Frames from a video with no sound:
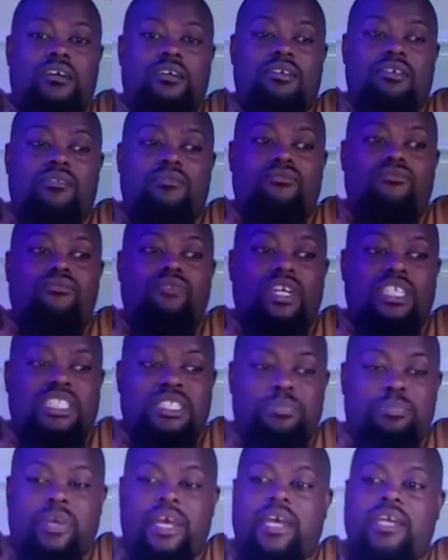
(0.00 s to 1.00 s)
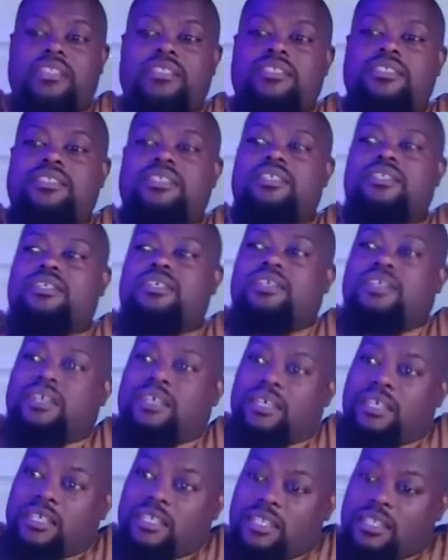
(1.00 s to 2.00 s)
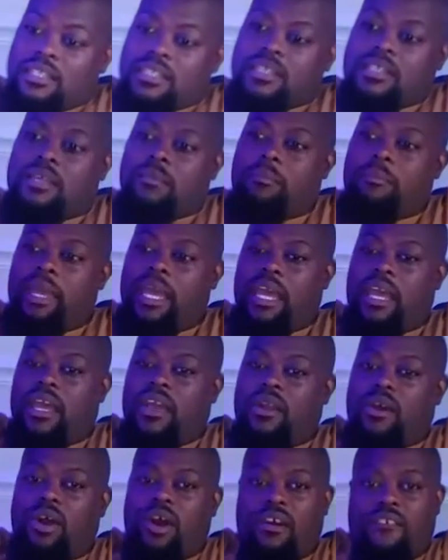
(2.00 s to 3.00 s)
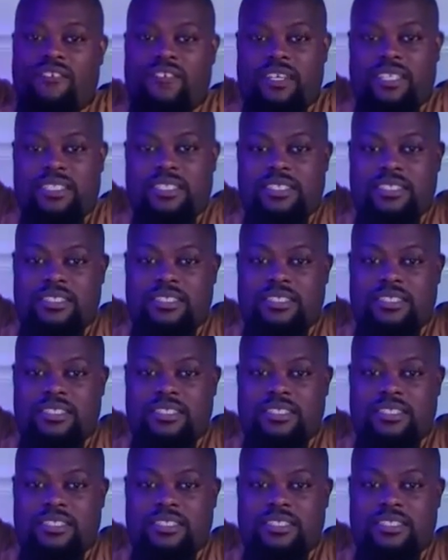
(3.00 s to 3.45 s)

respect the man office.